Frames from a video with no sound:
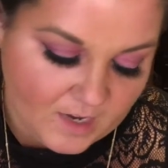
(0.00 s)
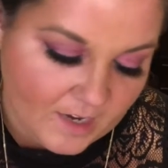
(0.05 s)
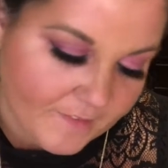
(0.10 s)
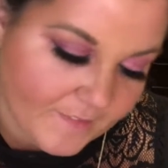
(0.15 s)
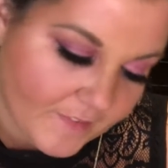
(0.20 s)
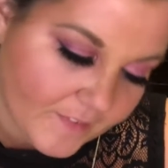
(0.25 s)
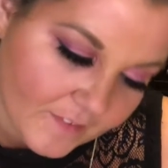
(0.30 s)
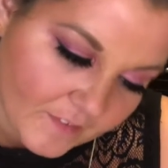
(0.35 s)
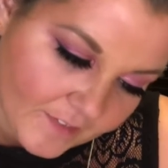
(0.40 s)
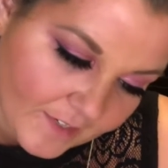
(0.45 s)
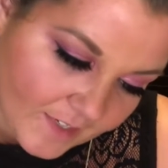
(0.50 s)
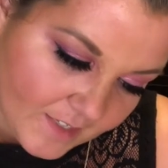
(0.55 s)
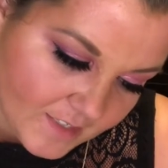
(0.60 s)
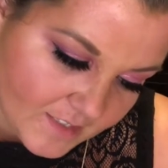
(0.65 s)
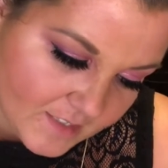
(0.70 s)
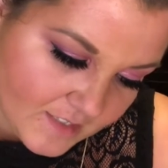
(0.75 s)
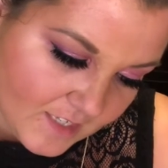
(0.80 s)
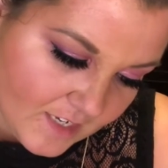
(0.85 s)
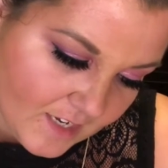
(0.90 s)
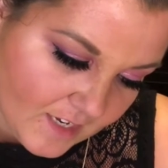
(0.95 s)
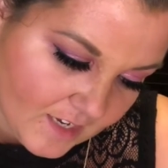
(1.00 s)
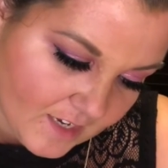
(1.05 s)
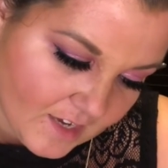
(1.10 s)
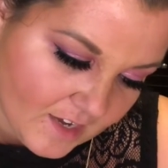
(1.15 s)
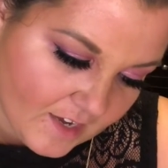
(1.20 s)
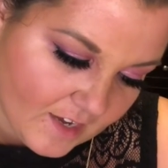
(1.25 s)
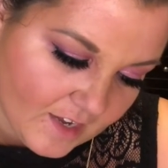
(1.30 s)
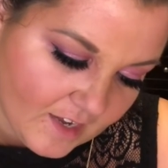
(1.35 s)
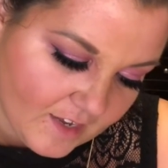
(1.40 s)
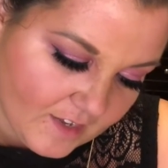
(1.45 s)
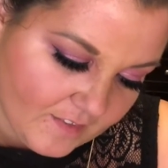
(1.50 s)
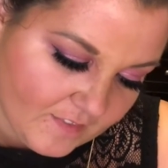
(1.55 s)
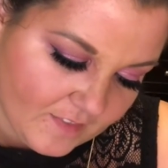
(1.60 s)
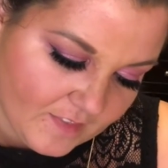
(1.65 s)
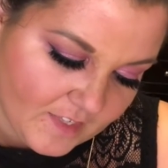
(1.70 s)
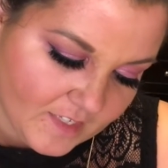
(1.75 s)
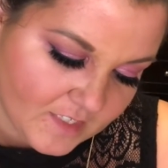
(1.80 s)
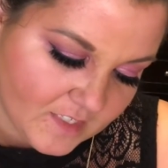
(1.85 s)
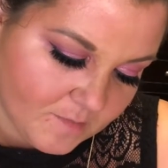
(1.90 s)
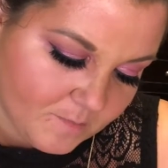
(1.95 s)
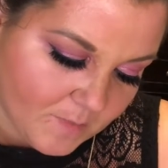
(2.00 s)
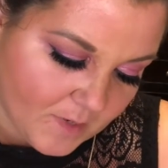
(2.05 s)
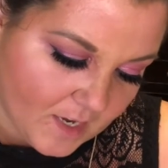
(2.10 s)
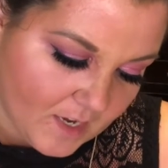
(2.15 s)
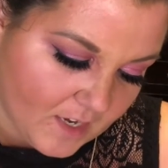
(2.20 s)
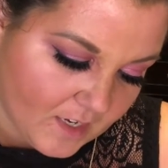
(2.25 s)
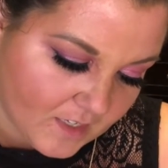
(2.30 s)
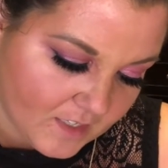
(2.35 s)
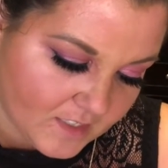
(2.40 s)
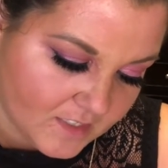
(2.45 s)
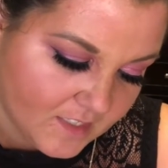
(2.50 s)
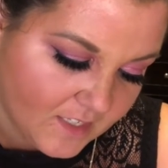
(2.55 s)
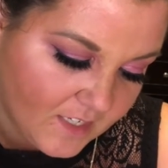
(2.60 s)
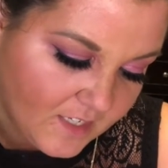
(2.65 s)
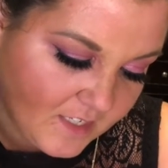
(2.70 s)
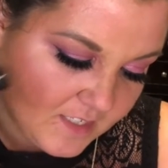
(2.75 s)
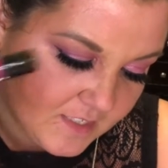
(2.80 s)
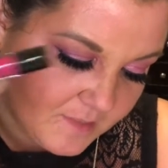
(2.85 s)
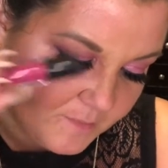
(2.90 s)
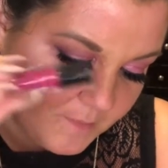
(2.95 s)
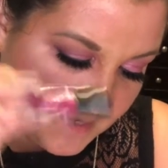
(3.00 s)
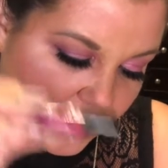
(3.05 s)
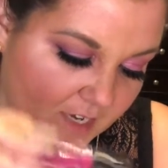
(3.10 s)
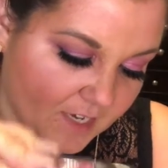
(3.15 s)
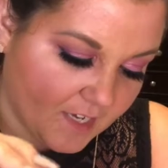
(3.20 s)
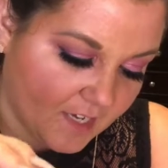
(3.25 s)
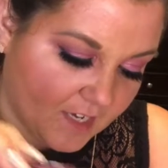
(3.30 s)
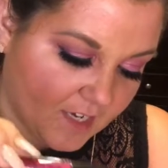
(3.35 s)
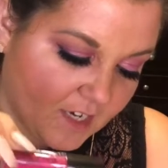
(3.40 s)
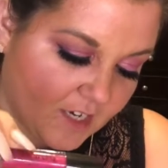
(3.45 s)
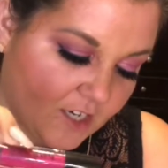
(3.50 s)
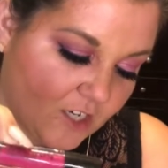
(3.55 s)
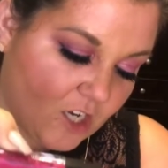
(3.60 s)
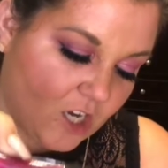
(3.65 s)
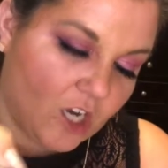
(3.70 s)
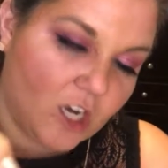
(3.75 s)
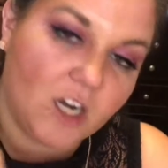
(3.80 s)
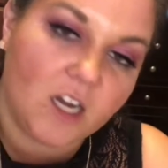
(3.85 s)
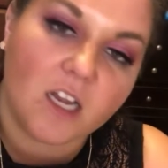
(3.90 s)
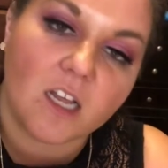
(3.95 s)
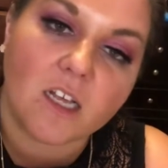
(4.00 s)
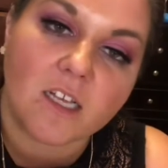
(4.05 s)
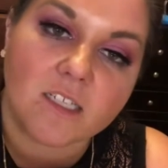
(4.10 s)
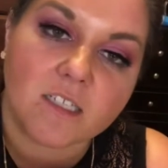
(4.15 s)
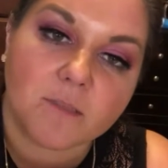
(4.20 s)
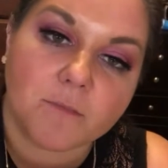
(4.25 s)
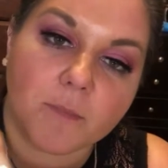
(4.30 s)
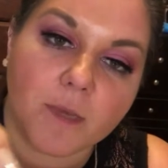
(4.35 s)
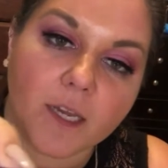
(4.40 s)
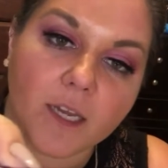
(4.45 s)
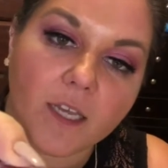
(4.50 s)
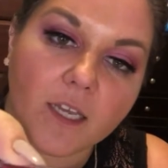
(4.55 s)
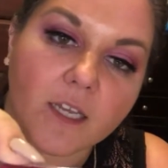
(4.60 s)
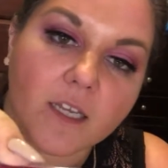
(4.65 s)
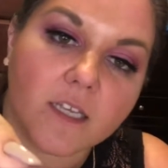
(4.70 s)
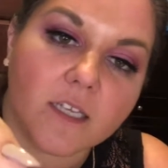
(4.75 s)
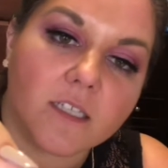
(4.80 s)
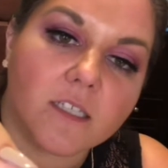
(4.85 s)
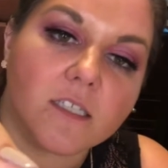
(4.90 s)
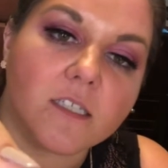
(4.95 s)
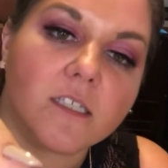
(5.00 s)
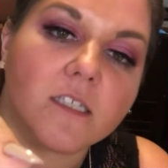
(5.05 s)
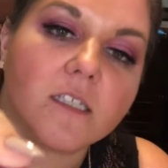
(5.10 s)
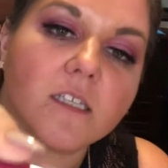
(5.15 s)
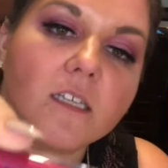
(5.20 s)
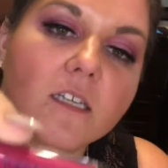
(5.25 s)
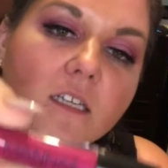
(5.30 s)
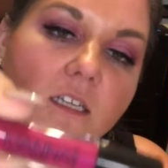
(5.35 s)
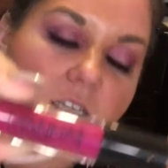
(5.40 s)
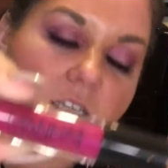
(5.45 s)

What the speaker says: And then the last thing I got in this box is Mana Kadar Cosmetics